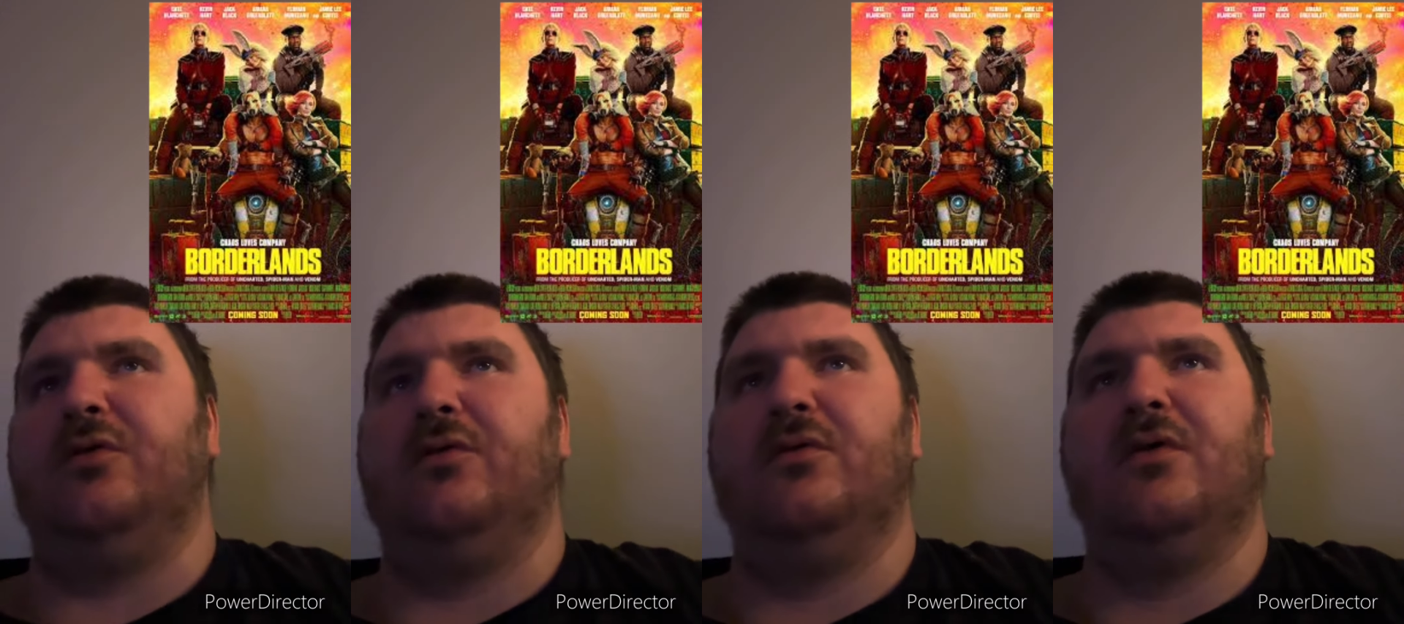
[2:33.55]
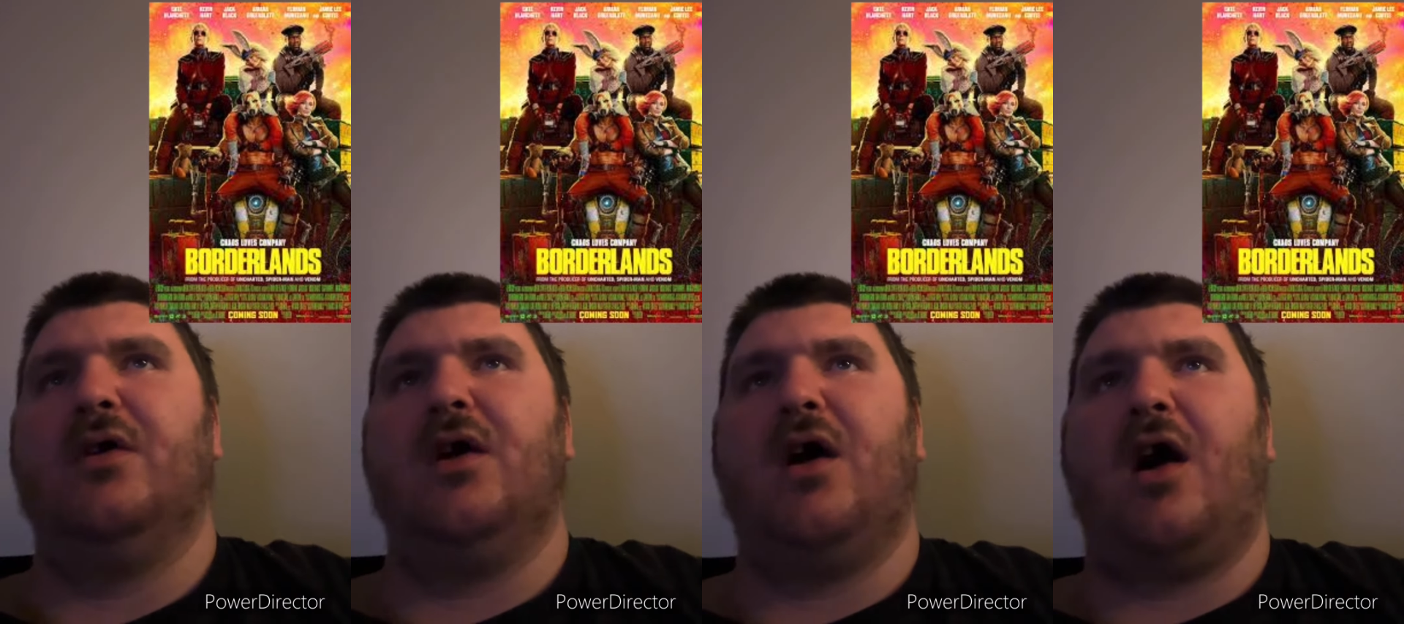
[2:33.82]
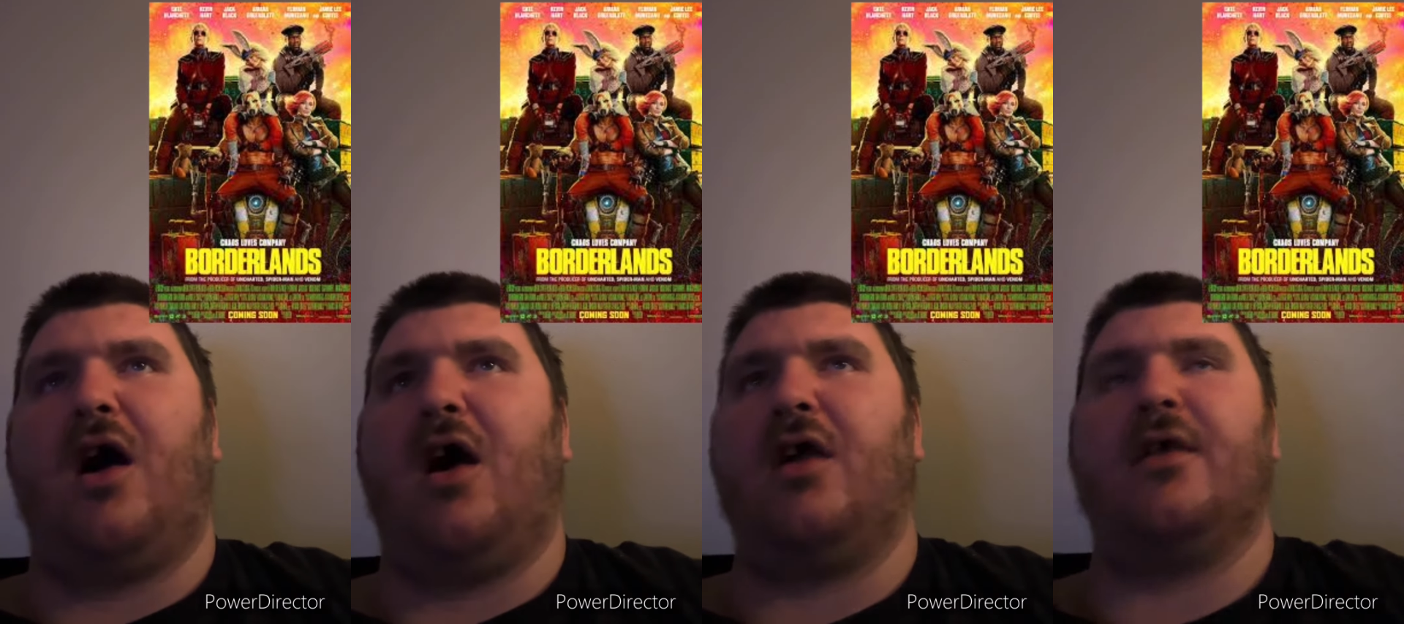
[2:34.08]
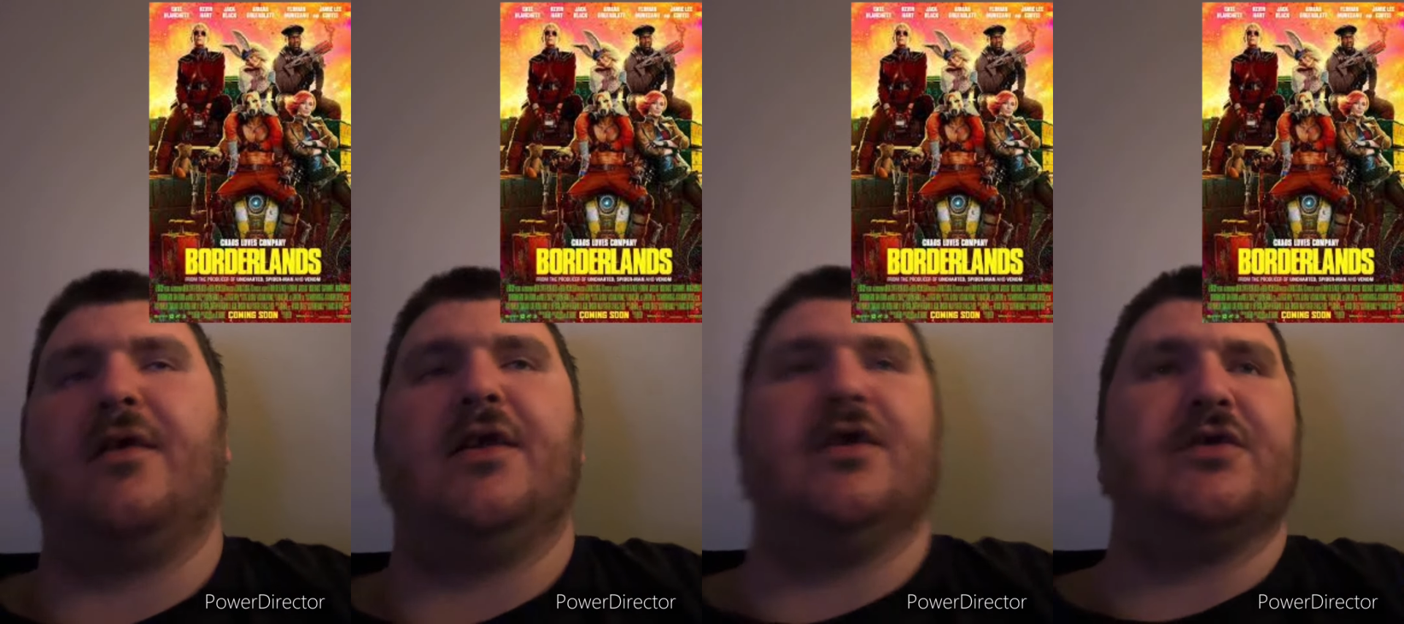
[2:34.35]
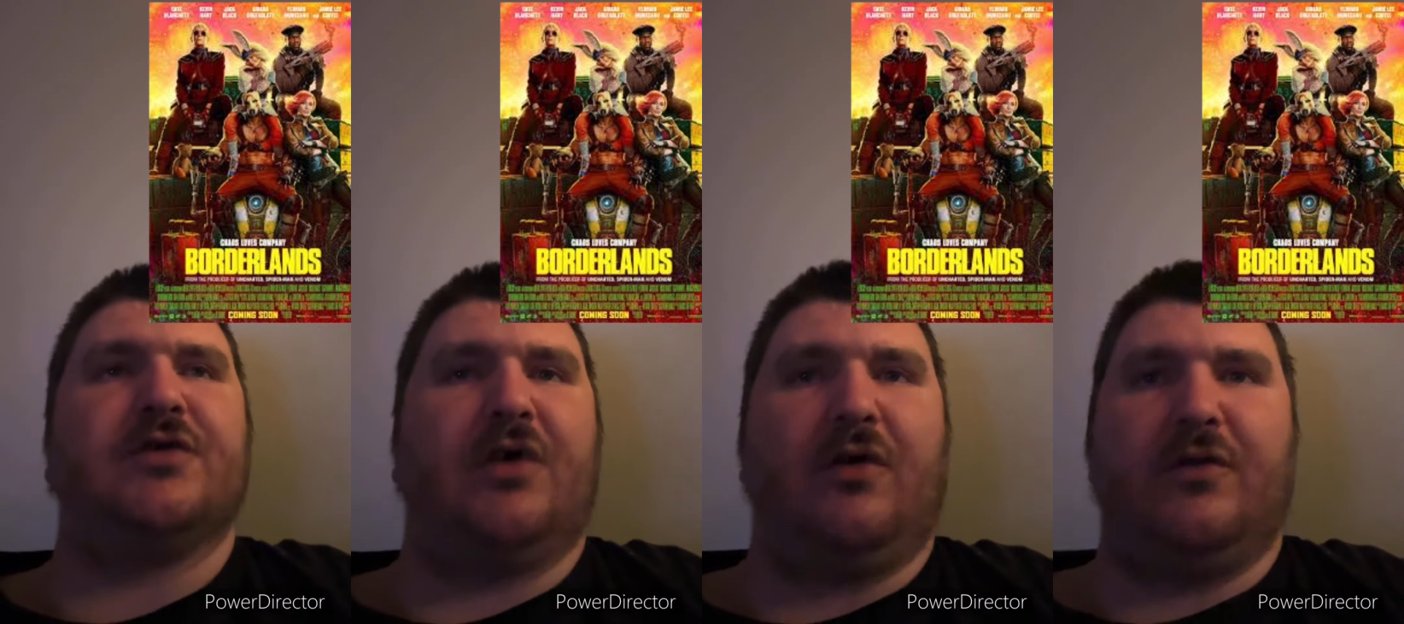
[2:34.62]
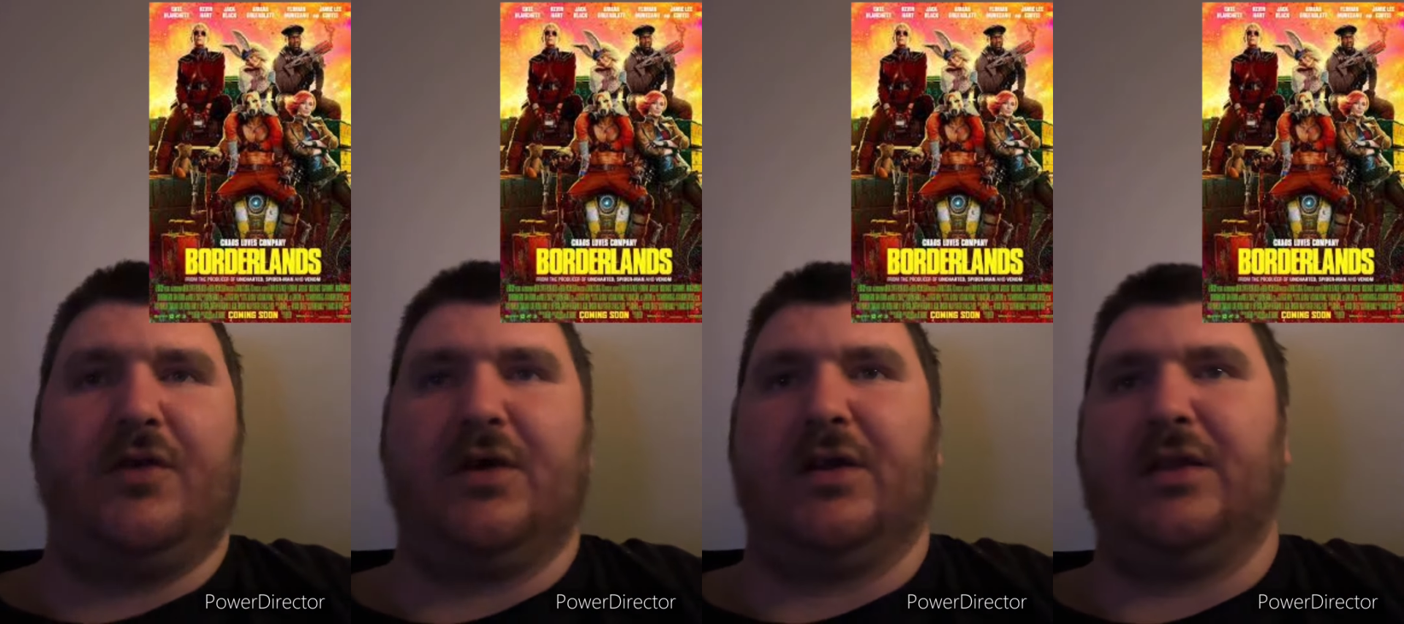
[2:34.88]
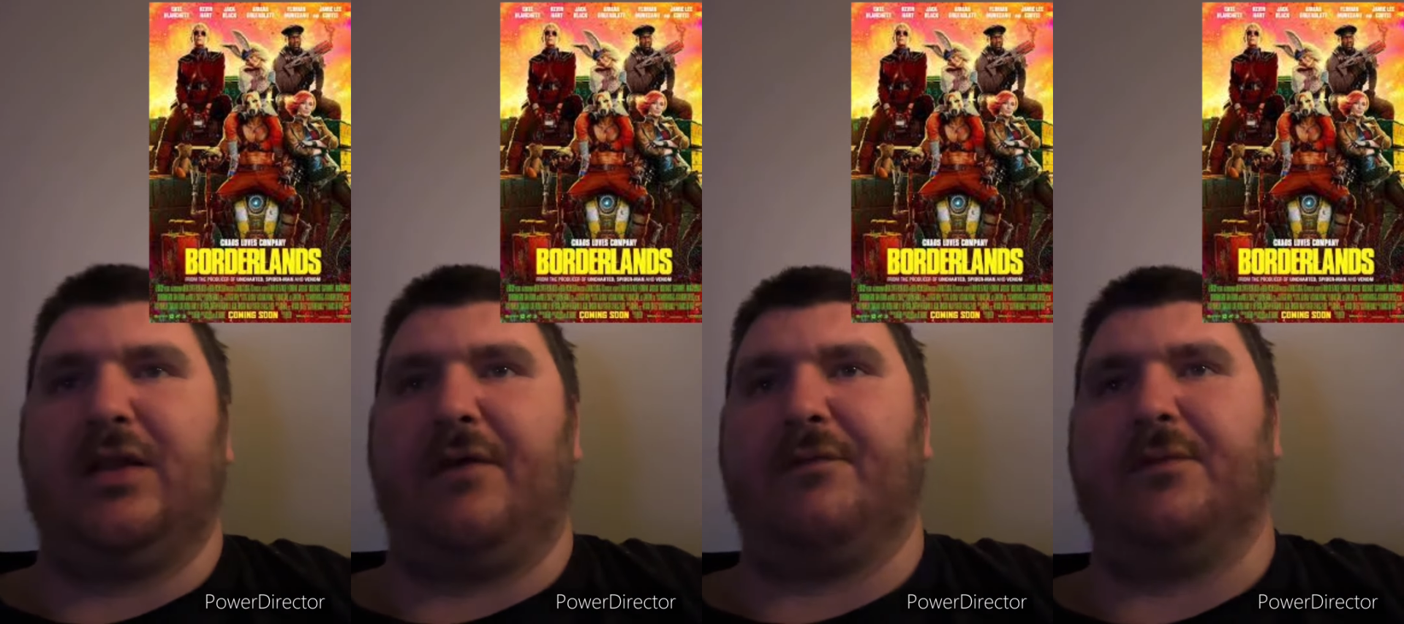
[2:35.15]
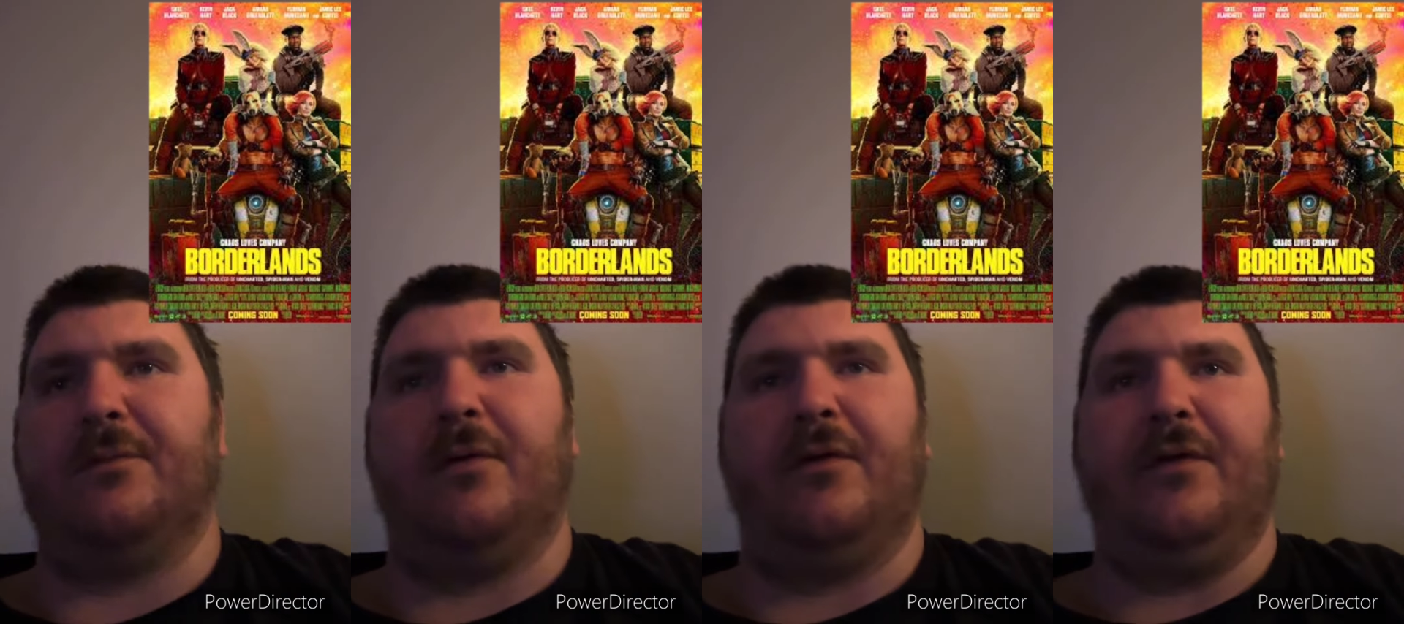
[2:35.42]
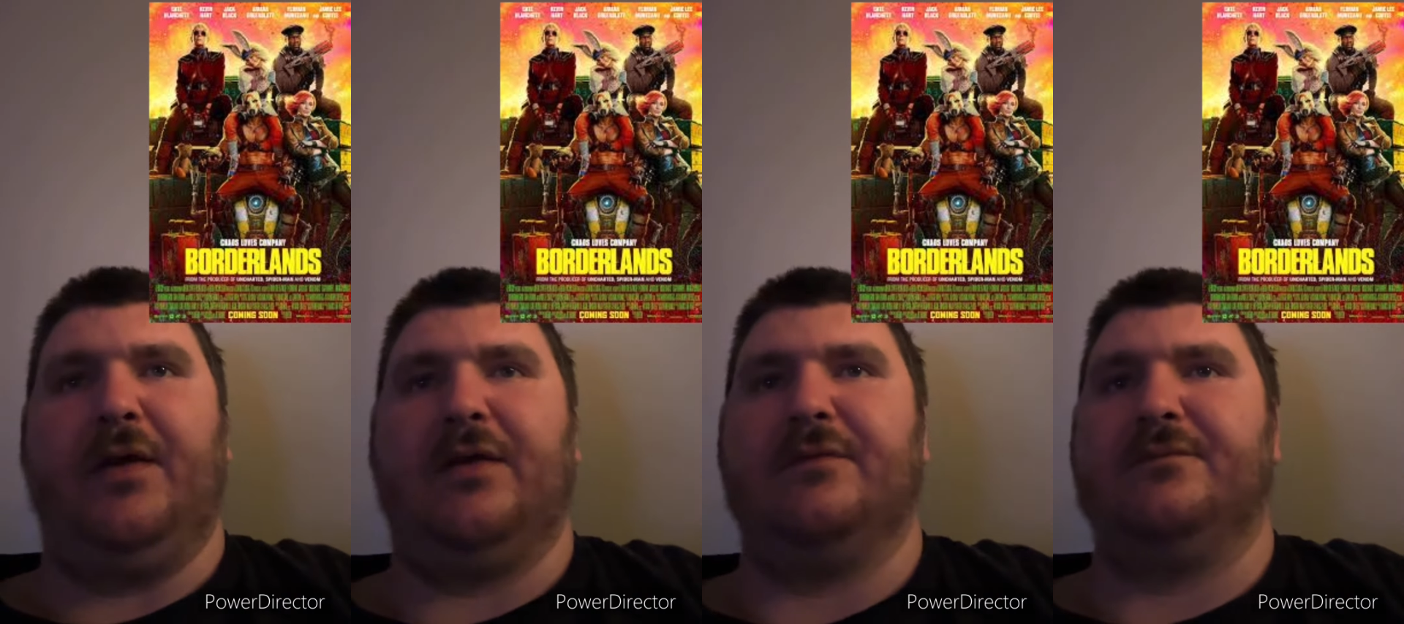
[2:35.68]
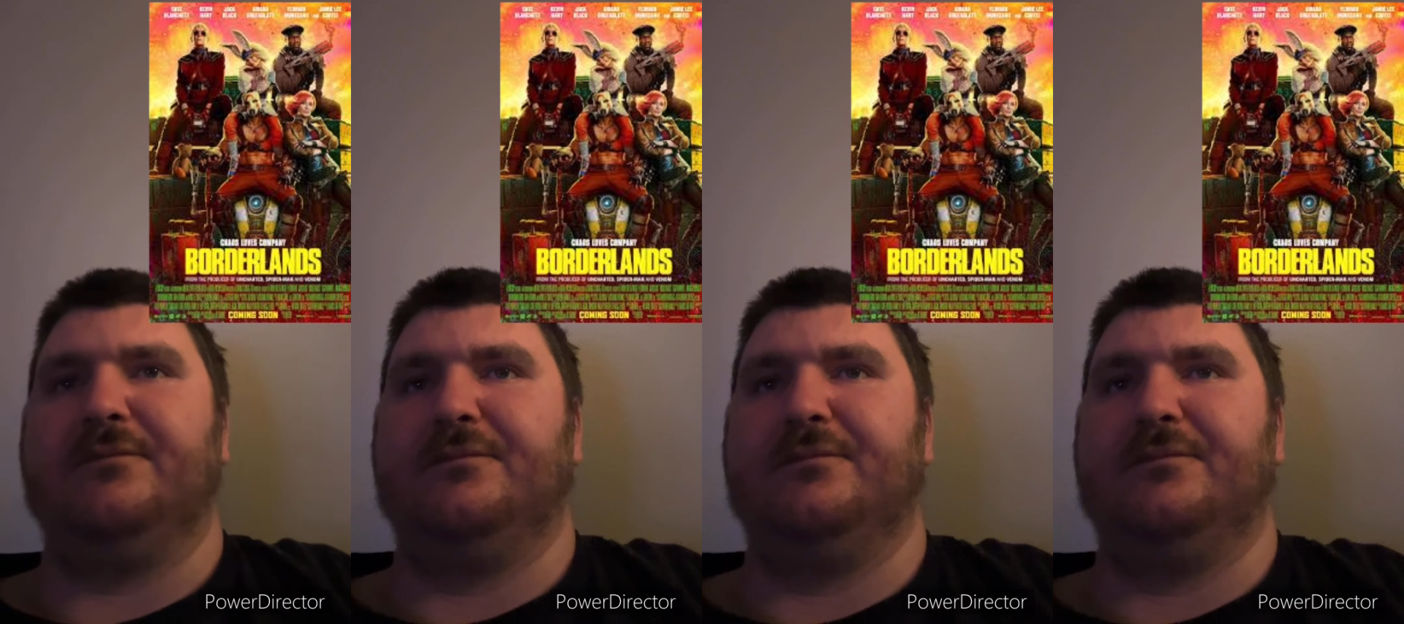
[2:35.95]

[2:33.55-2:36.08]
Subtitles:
100 years old, you're gonna love the movie.